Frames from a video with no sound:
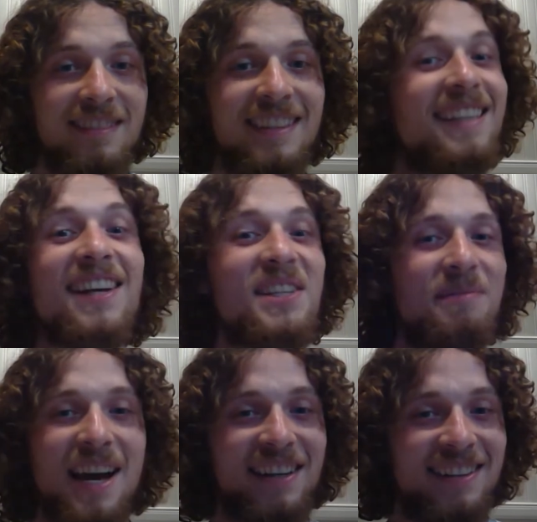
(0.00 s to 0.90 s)
It doesn't
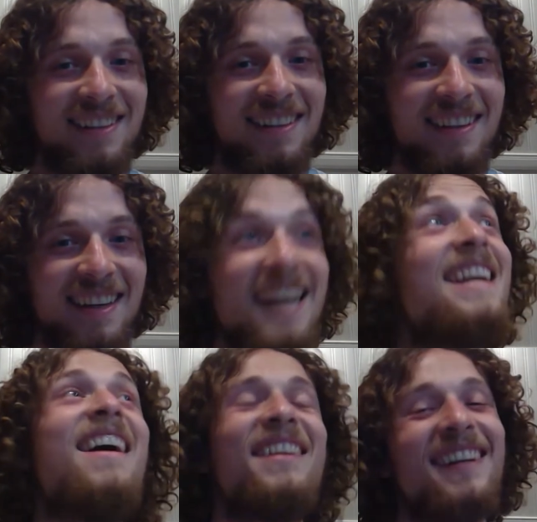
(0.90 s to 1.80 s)
matter. It
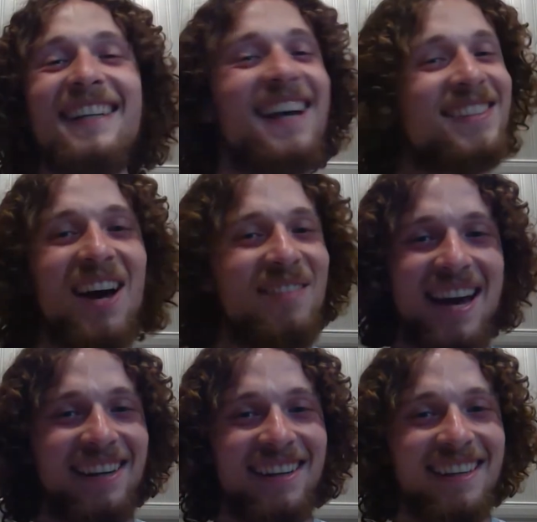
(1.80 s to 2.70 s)
does not
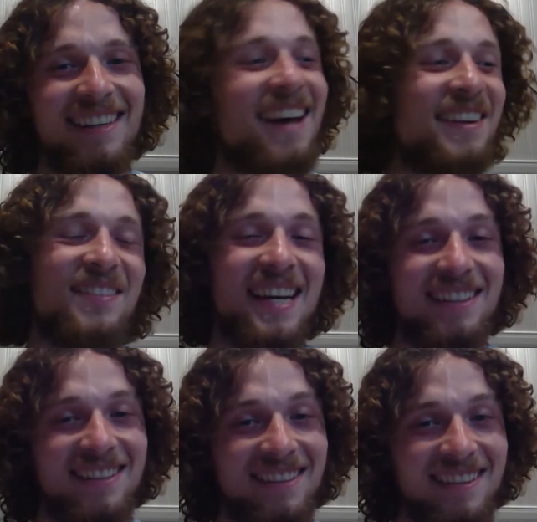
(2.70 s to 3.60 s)
matter. Nothing
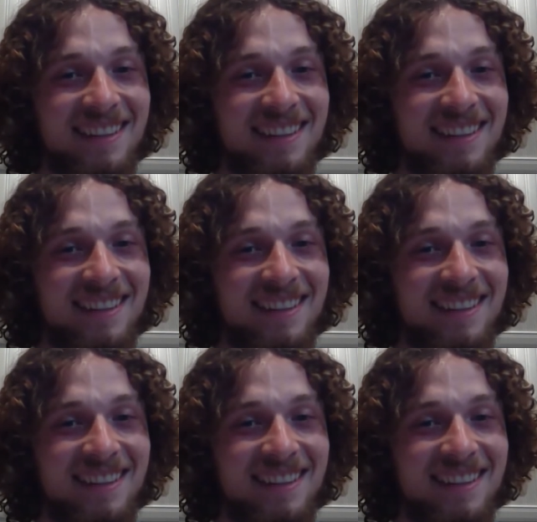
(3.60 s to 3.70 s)
matters.